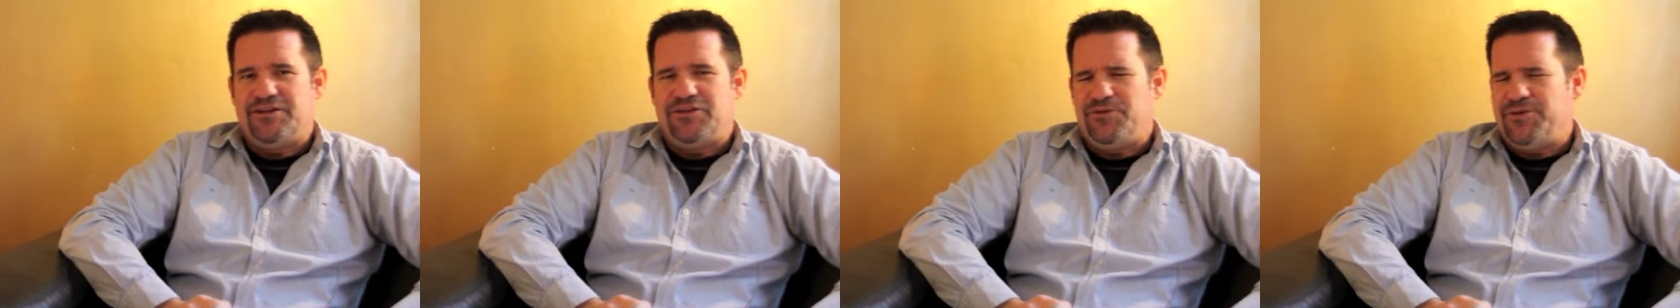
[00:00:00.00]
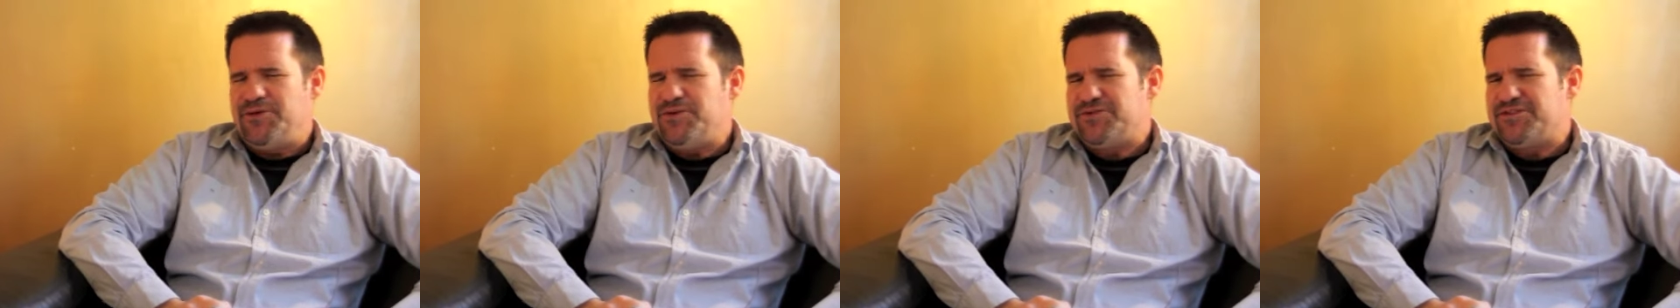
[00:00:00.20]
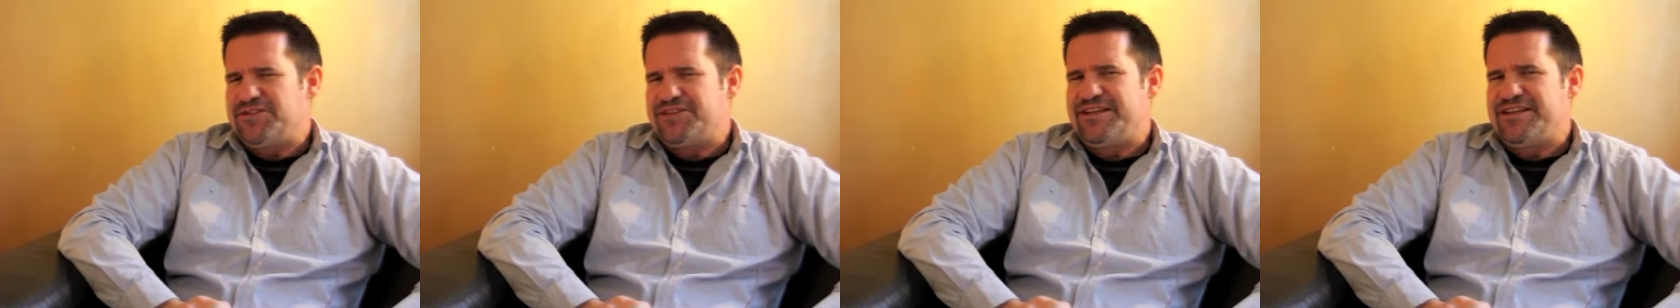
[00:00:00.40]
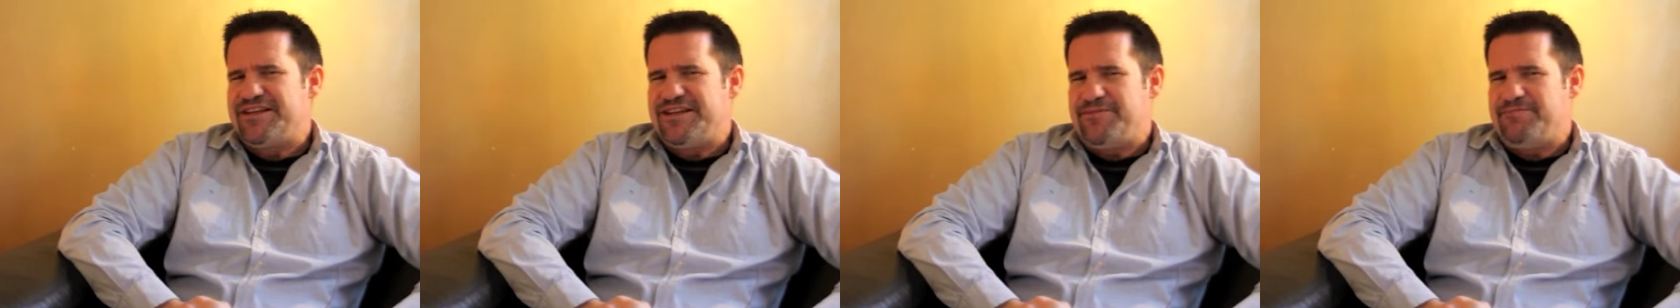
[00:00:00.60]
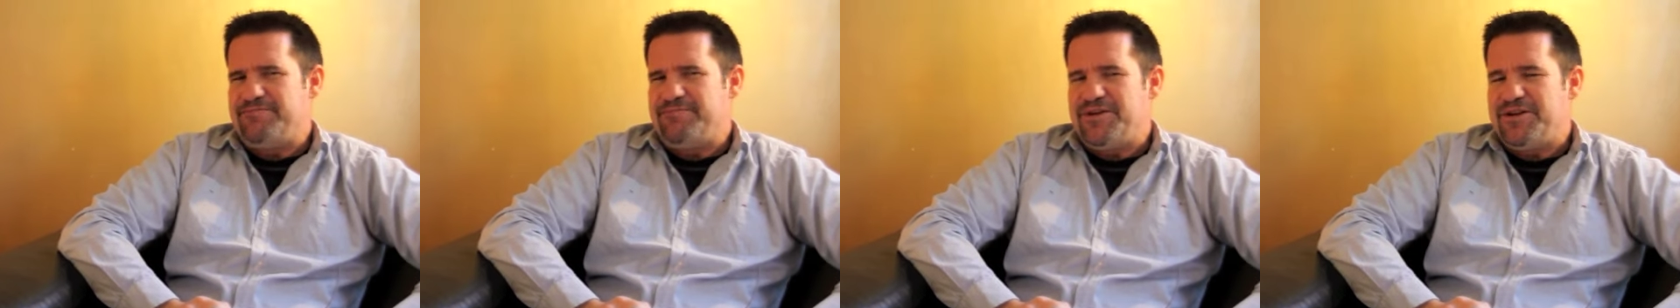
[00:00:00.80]
Do you see
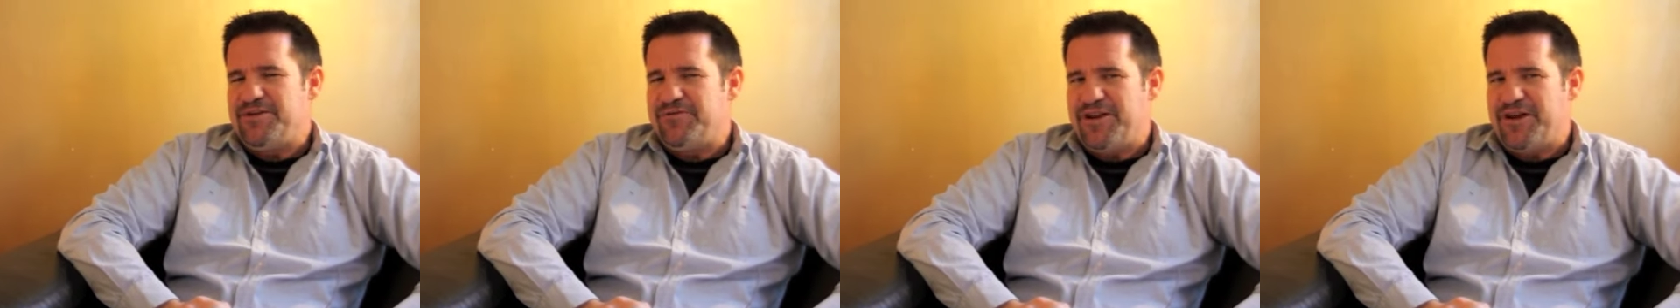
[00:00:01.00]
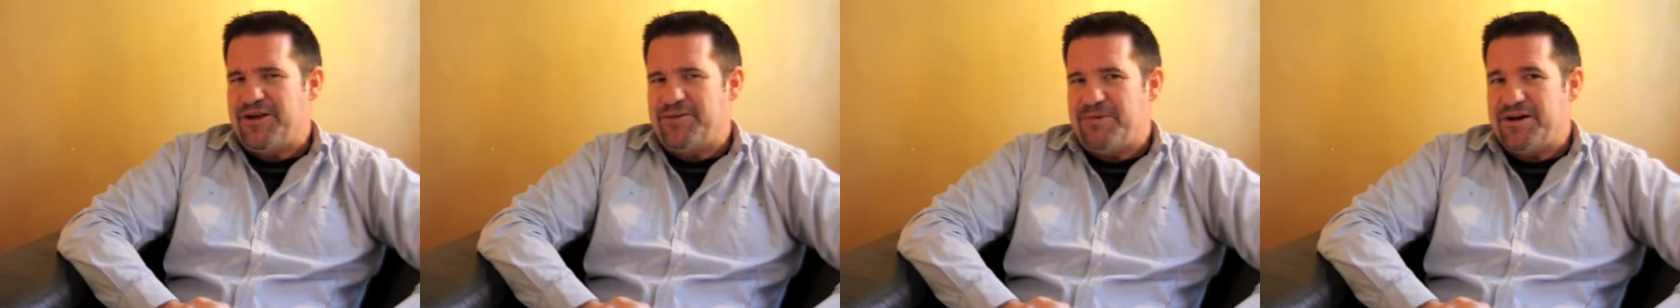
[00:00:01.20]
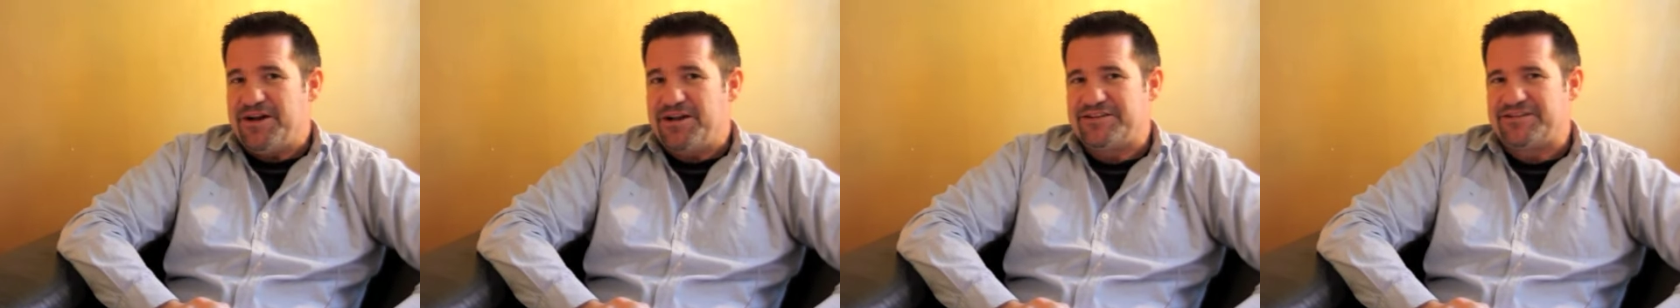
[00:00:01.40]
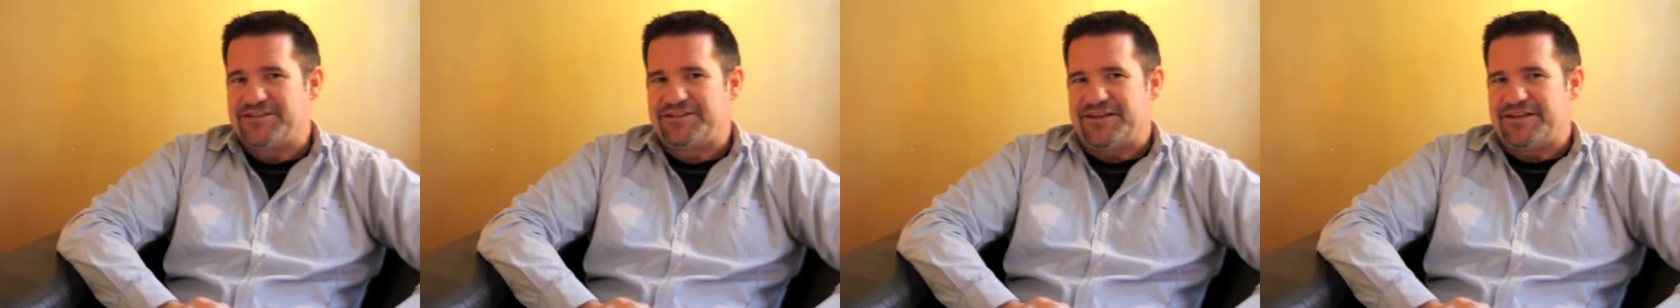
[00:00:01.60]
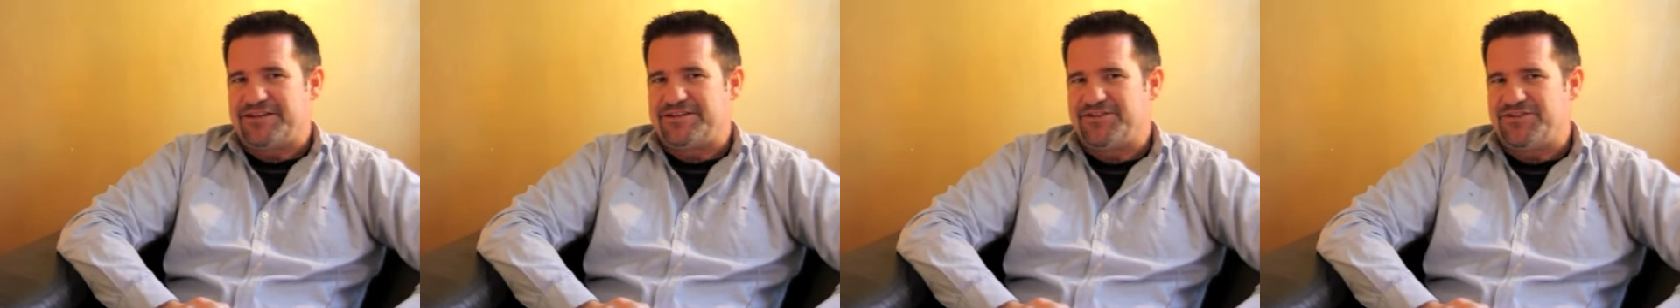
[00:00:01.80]
Him living
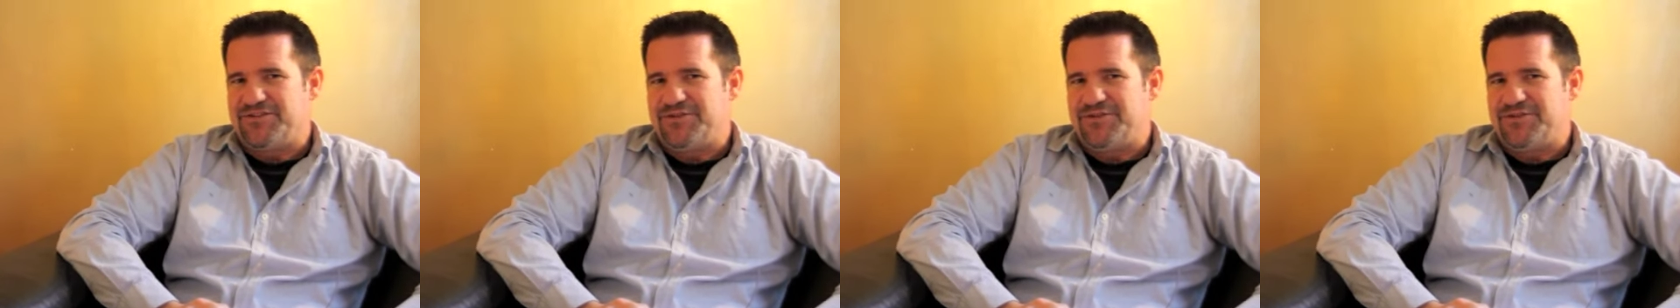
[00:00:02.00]
amongst us?